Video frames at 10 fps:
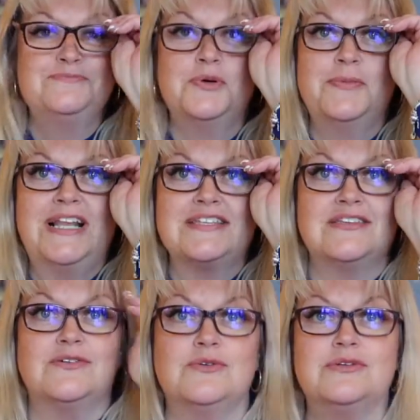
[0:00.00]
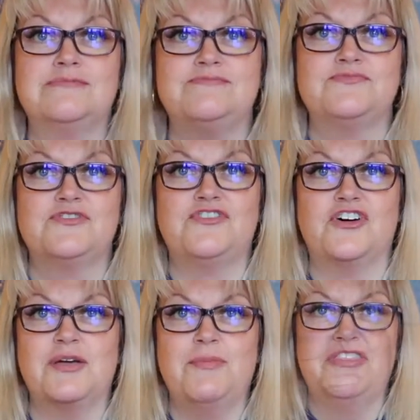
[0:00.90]
Put my glasses on. Oh,
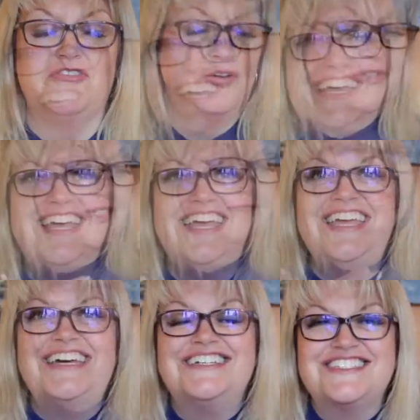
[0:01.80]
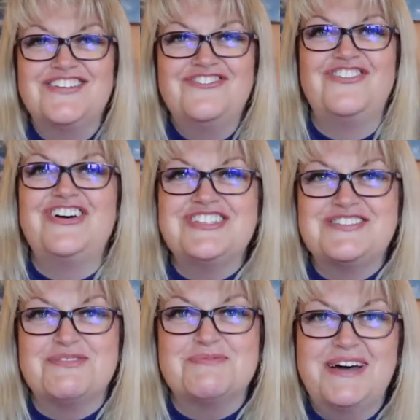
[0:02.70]
frog in my throat. Ears.
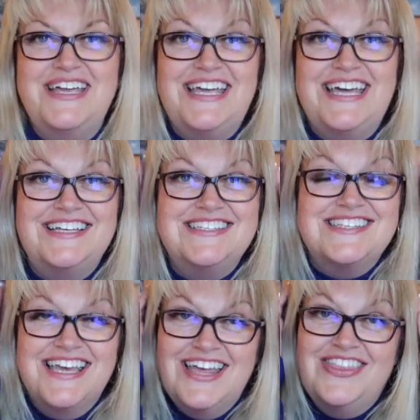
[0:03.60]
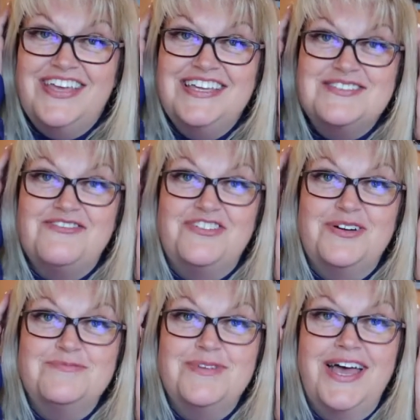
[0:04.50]
First of all, my ears. These are
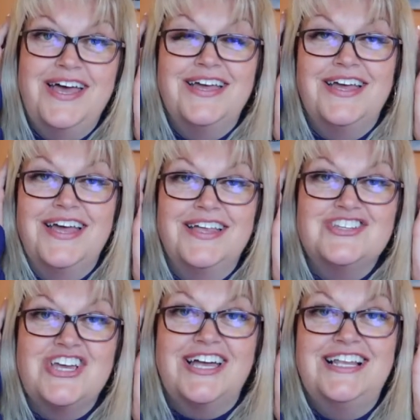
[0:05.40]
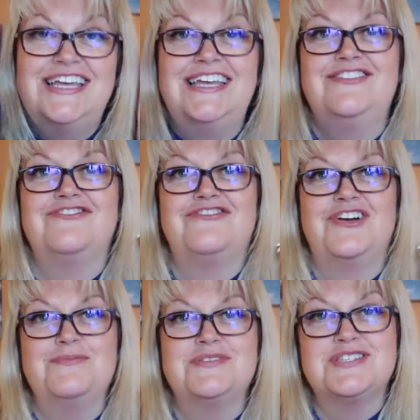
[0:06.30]
from Jacqueline
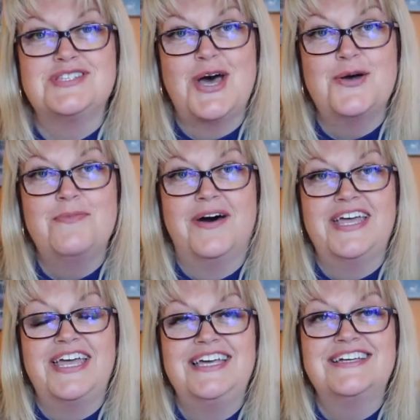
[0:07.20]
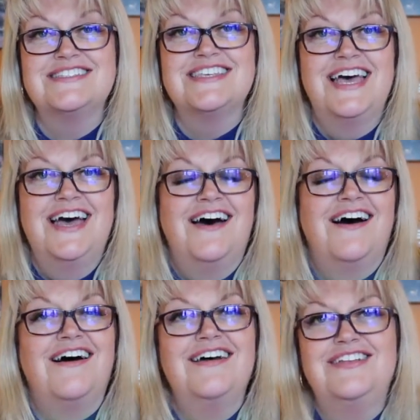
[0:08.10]
from Sew My Ears.
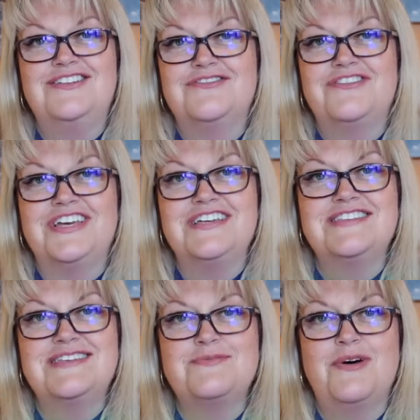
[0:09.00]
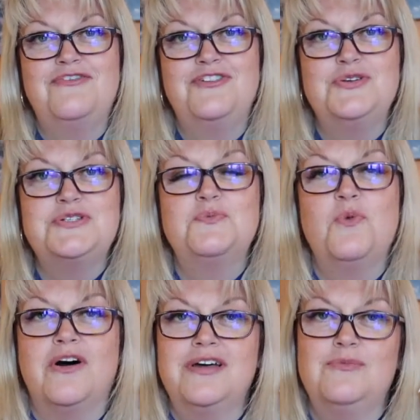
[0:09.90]
I love these. These are my food and
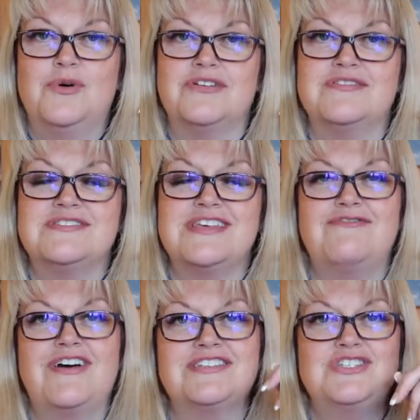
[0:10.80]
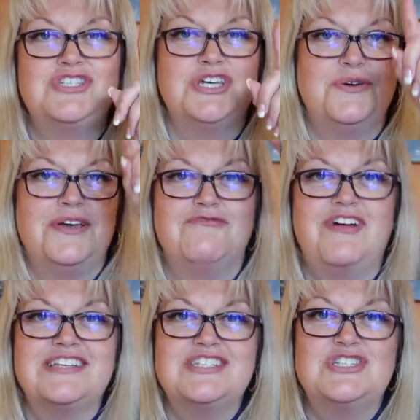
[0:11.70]
wine ones. They're Ratatouille. In
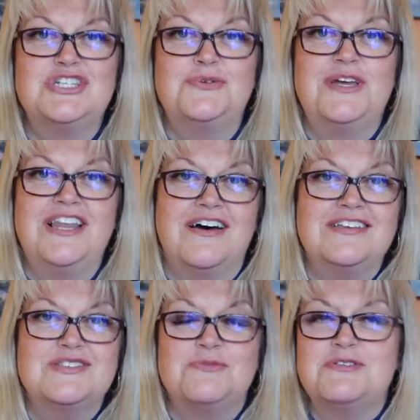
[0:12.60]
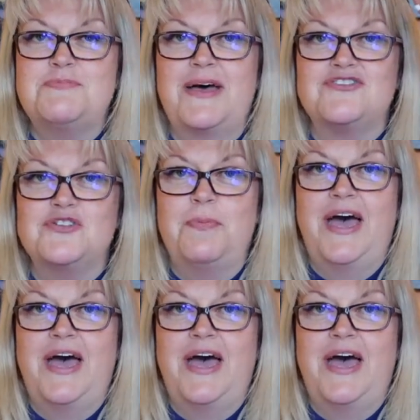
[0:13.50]
Ratatouille, lights up, there's battery